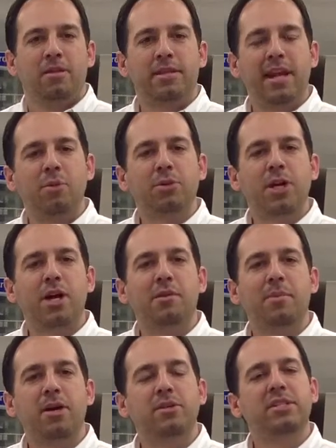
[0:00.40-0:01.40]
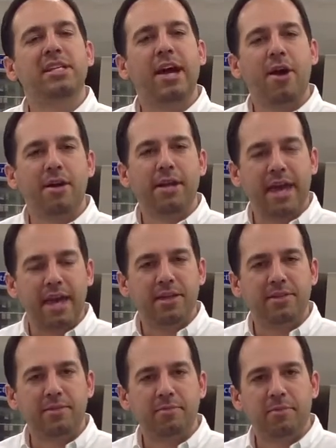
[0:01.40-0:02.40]
Today we'll talk about
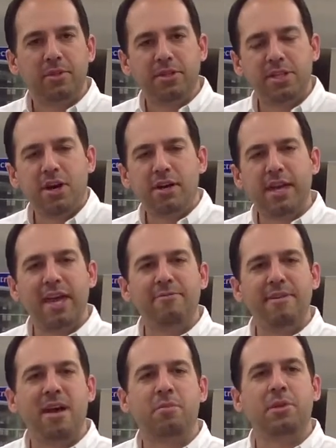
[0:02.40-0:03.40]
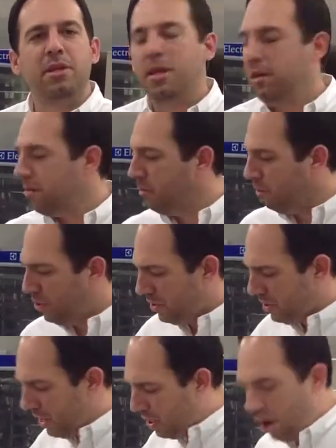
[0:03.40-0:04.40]
TRKs. The TRK family, which
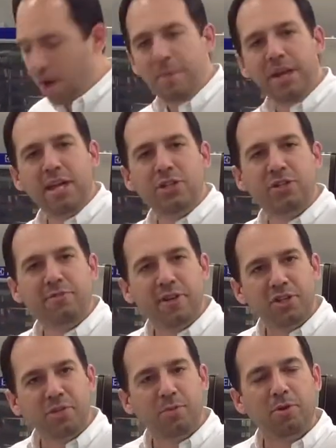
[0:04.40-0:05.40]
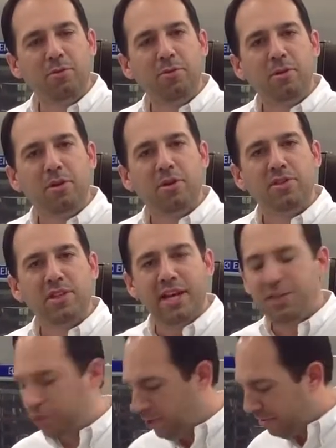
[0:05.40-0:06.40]
is the combination vegetable
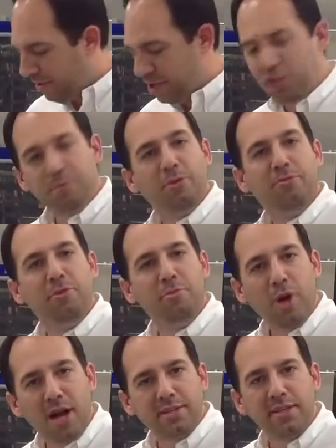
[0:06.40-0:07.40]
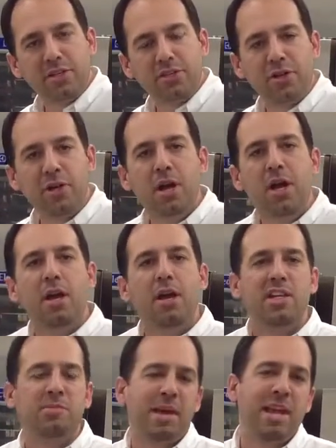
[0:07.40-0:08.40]
slicer vegetable food processor,
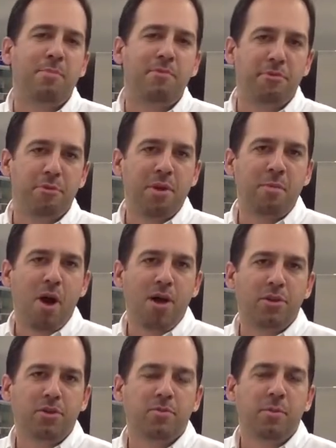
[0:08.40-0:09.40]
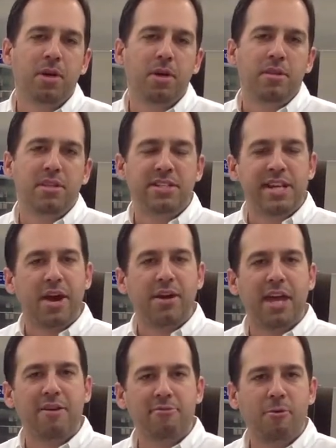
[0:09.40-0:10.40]
is made up of three models. The
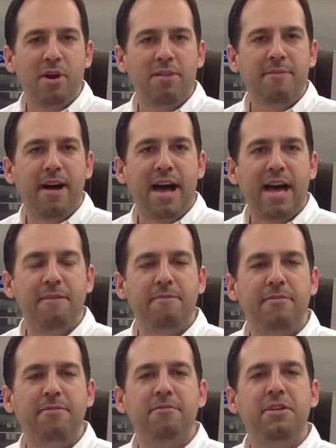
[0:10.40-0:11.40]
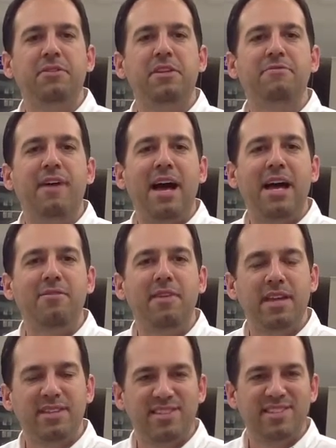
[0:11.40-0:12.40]
TRK 45,
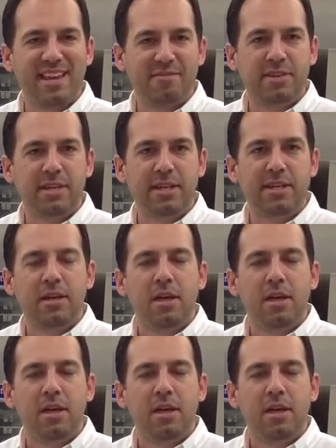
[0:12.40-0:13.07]
55, and 70.